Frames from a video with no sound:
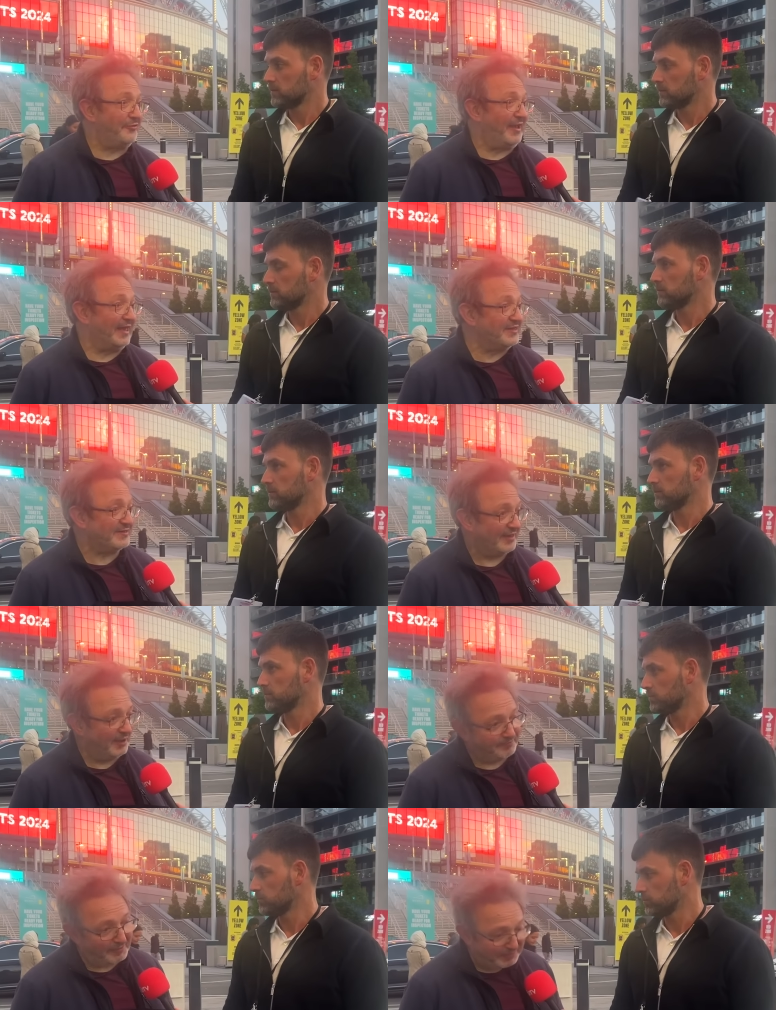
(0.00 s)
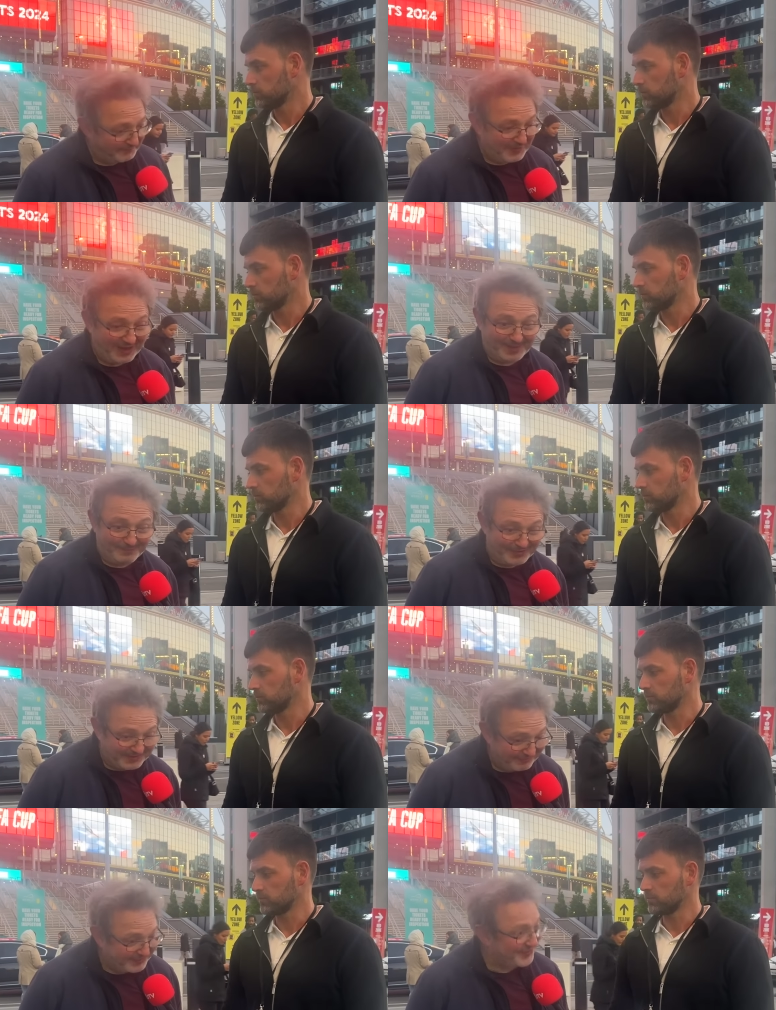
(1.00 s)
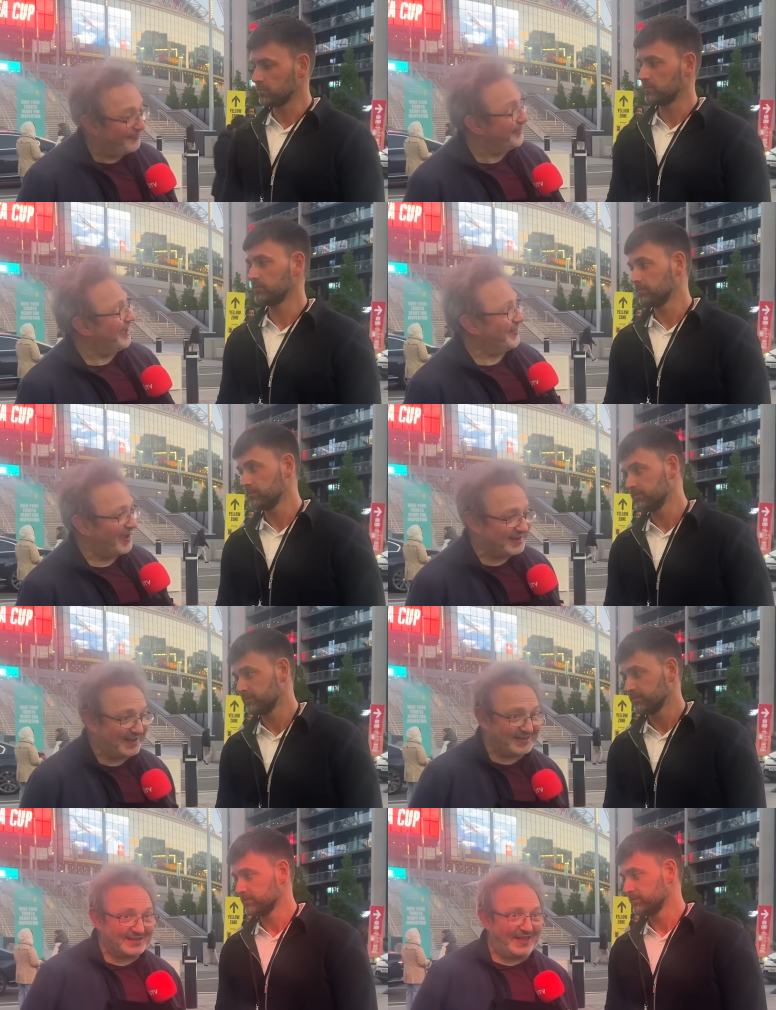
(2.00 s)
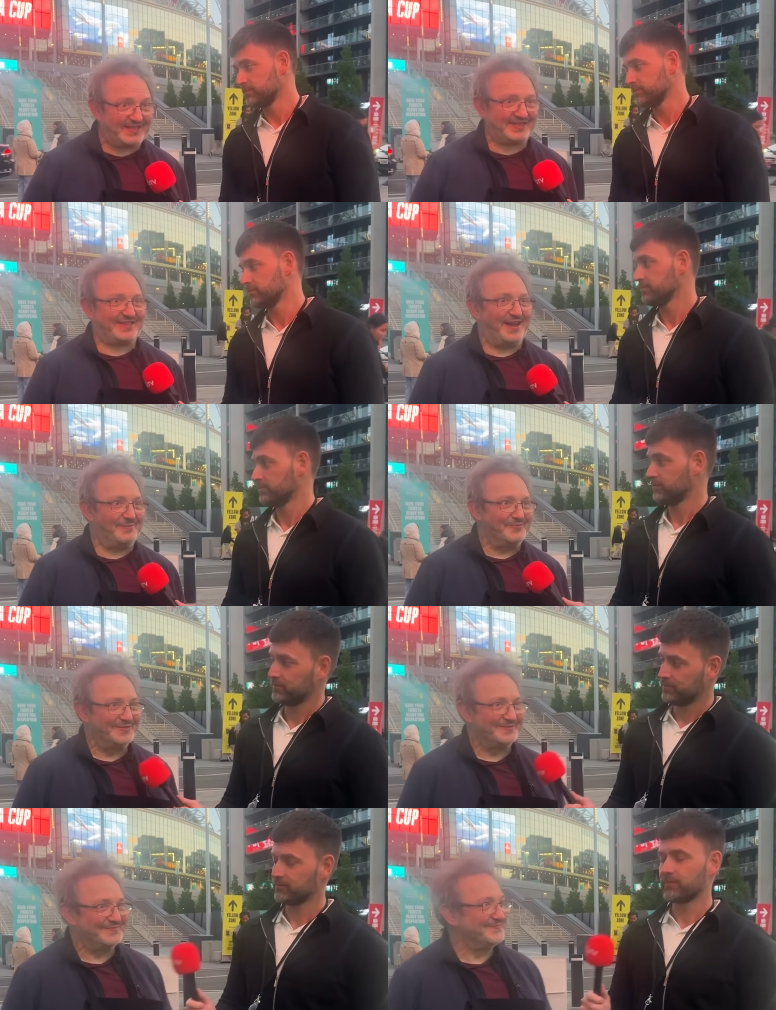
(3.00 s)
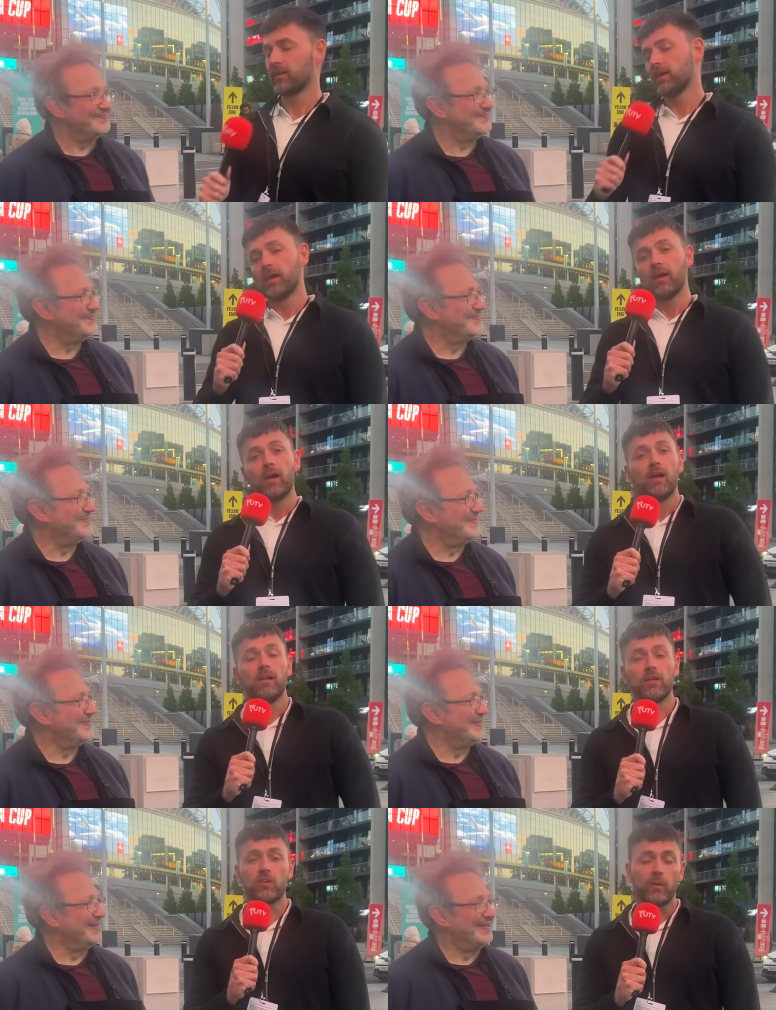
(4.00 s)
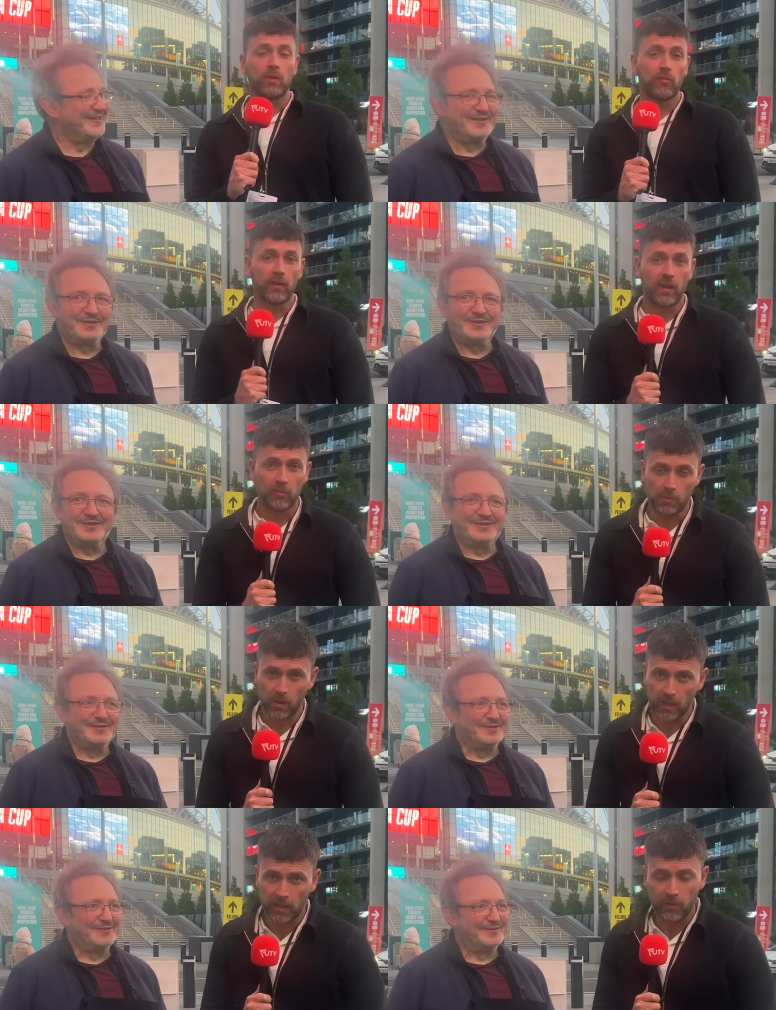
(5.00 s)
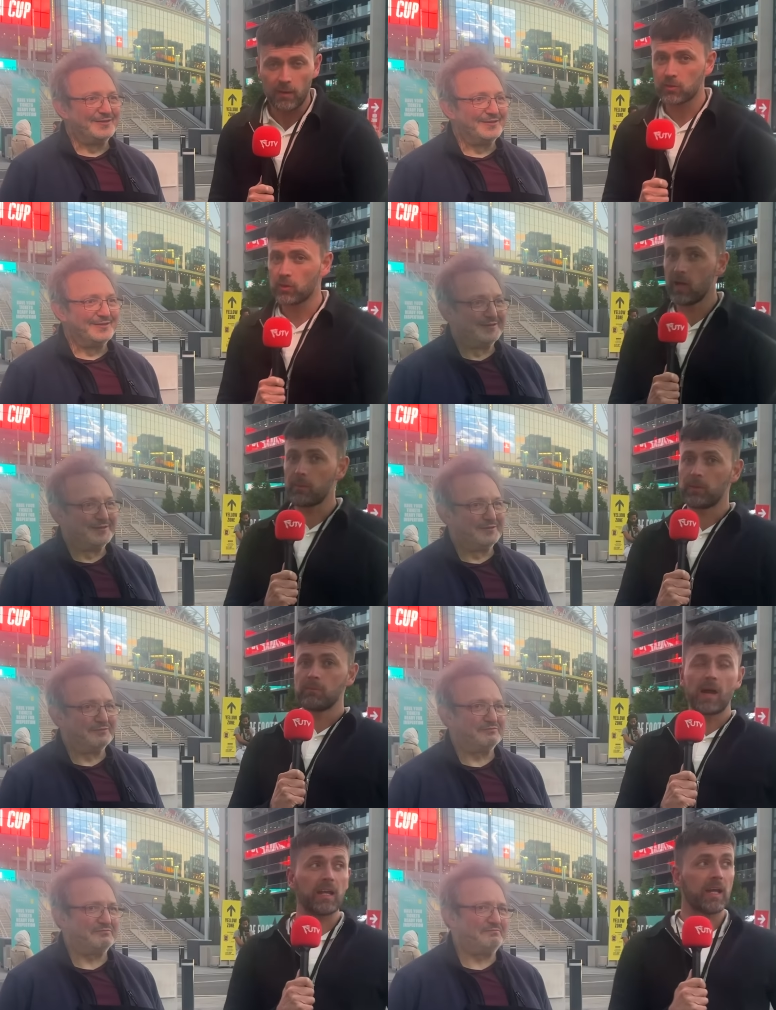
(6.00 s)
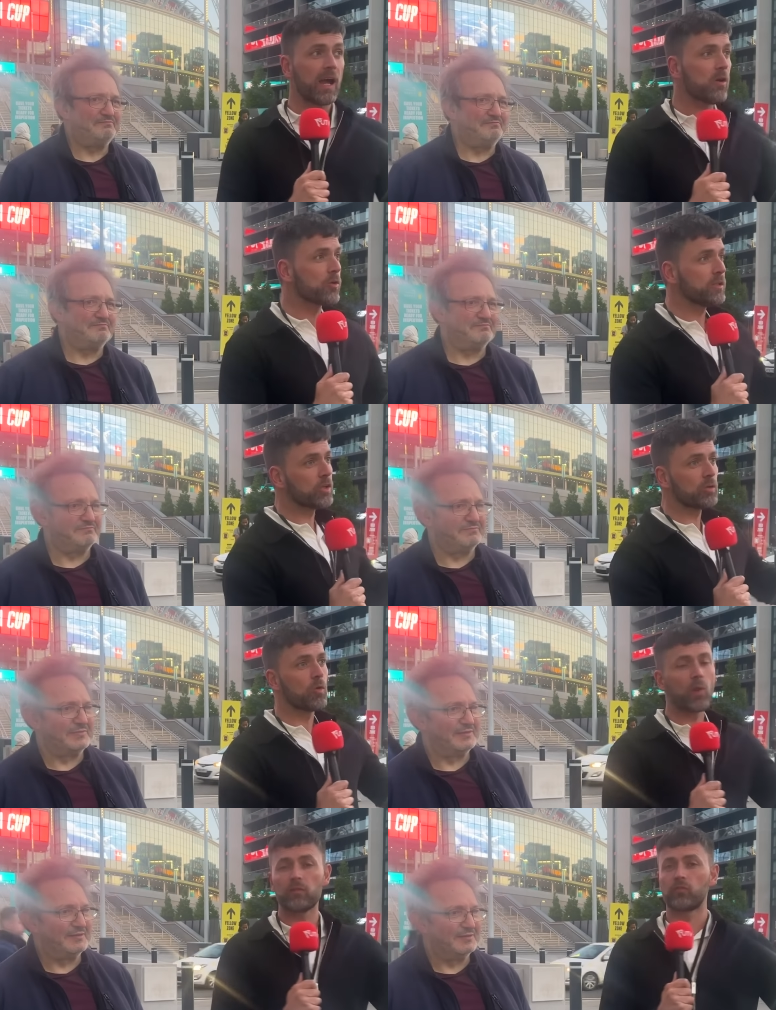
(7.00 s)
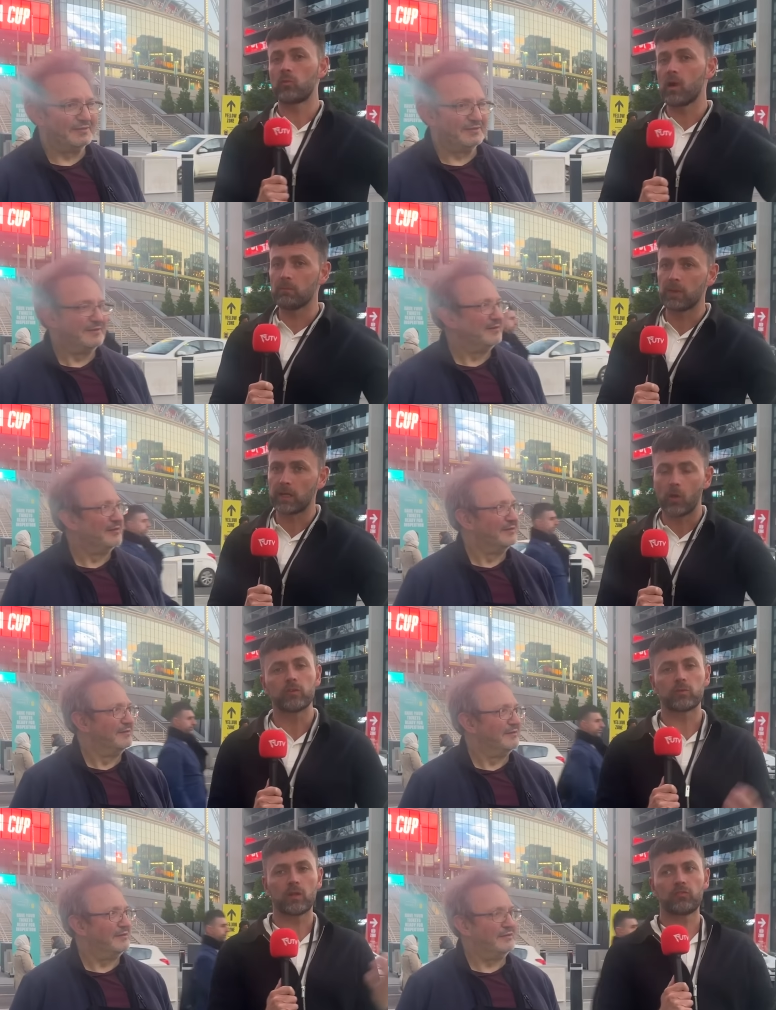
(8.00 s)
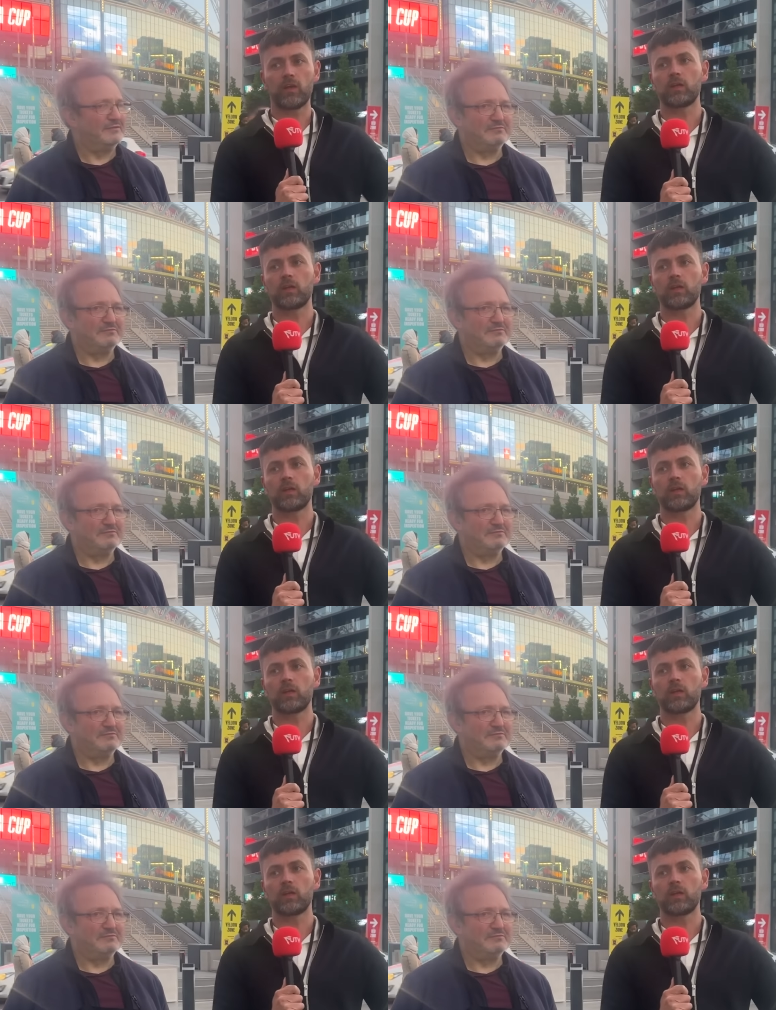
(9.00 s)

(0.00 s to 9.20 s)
Speaker 1: is, he'll probably get a bloody result there like he did last
Speaker 2: time. Let us know what you think, everybody. Graham's an unhappy man. How can you come away from Wembley going to an FA